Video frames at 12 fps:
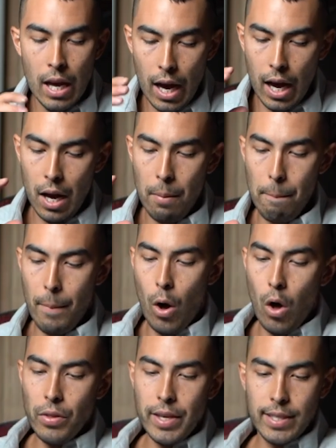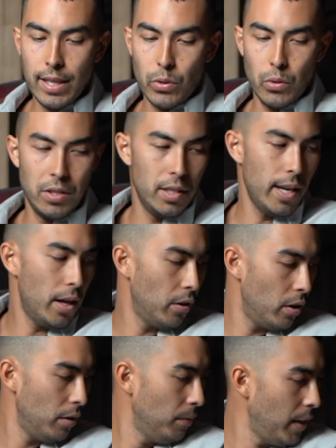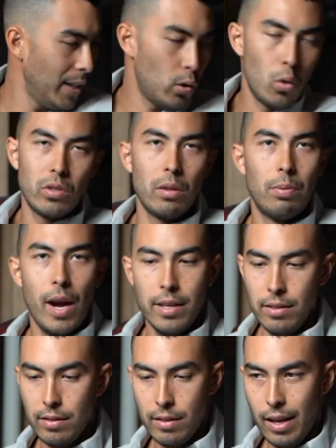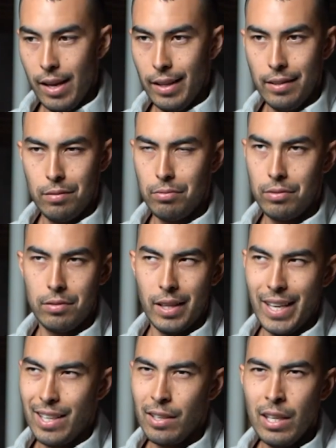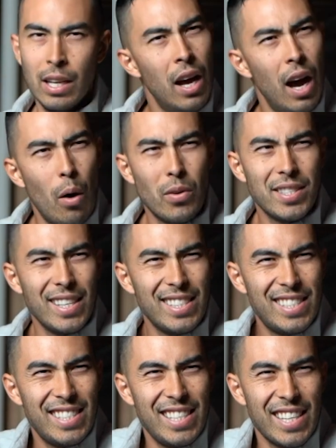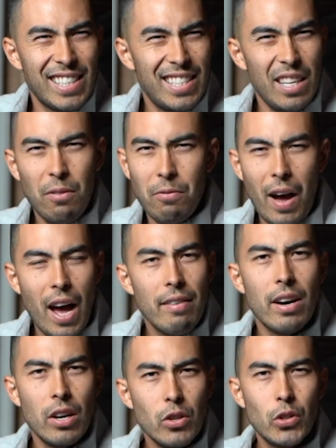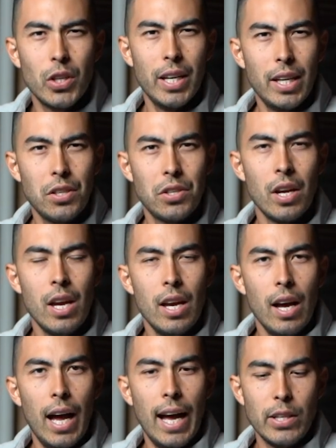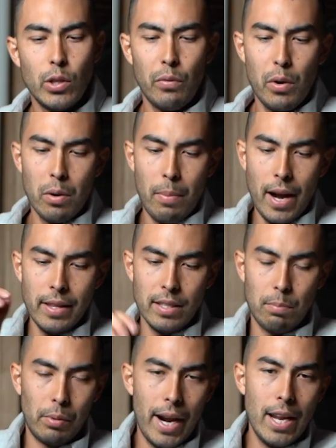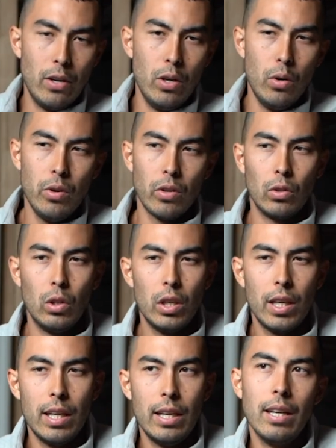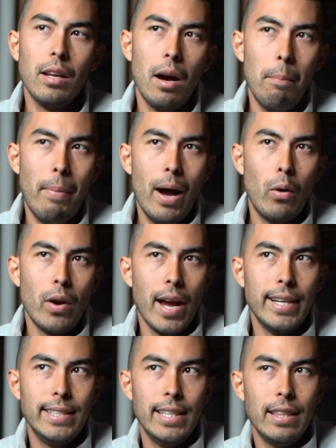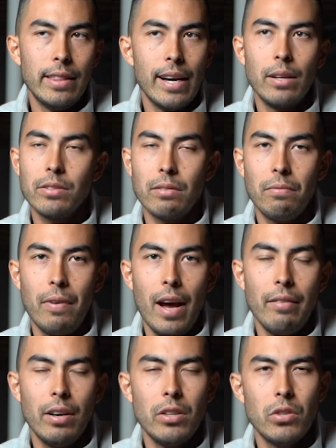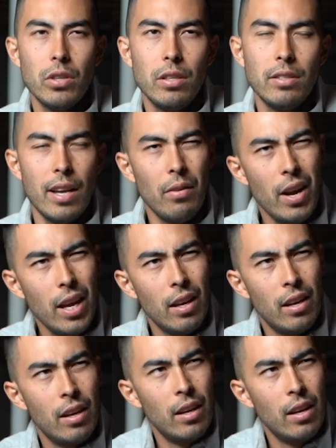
Um, all the accessories together, I told you the prices, uh, like I want to say sixty-five hundred-ish. Uh, so if you were to buy this brand new, you're looking at about nineteen thousand five hundred dollars. Is that right?